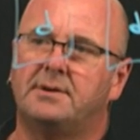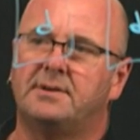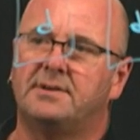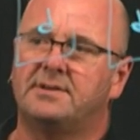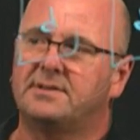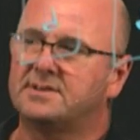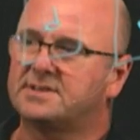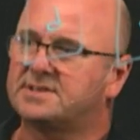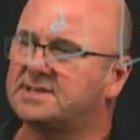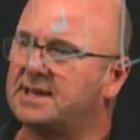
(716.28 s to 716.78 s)

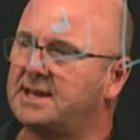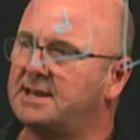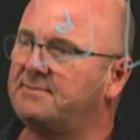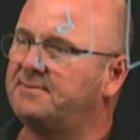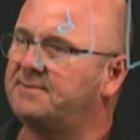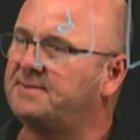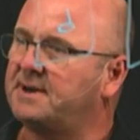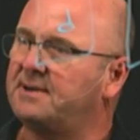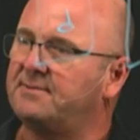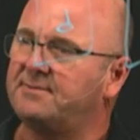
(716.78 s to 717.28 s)
The same
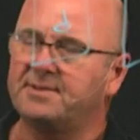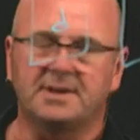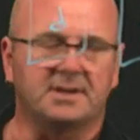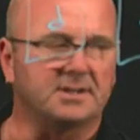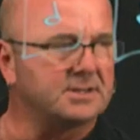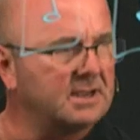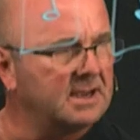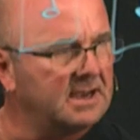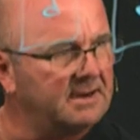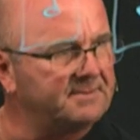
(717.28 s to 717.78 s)
five things.
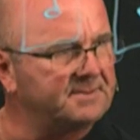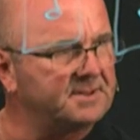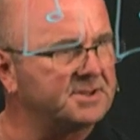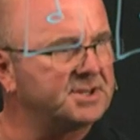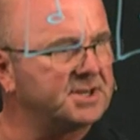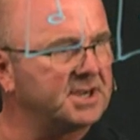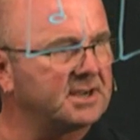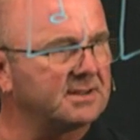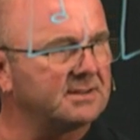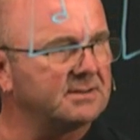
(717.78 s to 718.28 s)
You have to
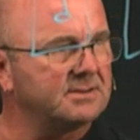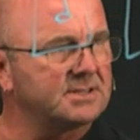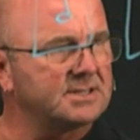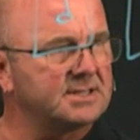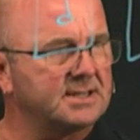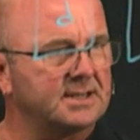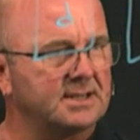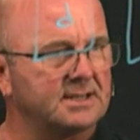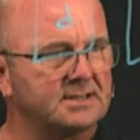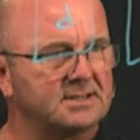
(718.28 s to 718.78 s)
check those
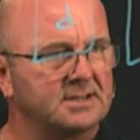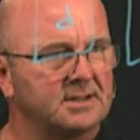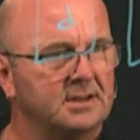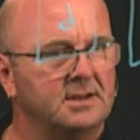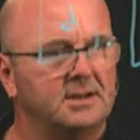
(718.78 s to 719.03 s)
things